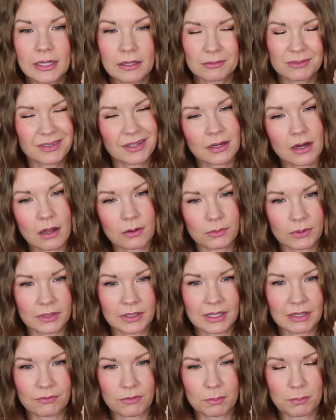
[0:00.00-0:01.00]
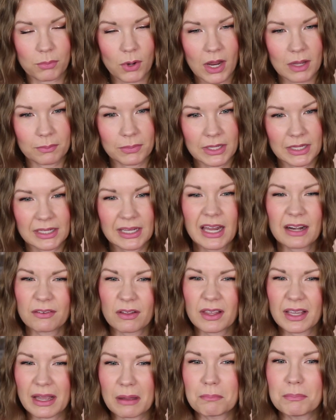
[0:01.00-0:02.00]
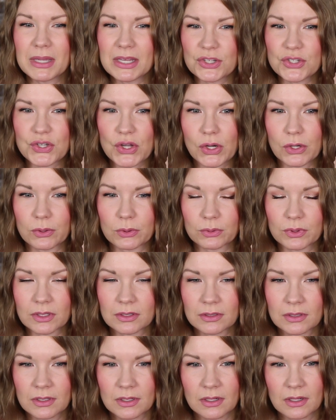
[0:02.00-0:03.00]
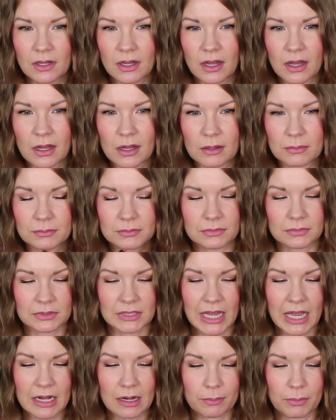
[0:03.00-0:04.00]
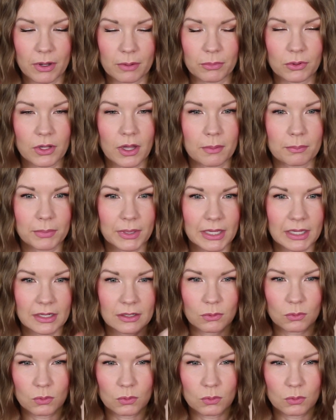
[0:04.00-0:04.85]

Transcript: Not really even bright pink. Kind of like a mid-tone. Um, kind of bubblegum pink.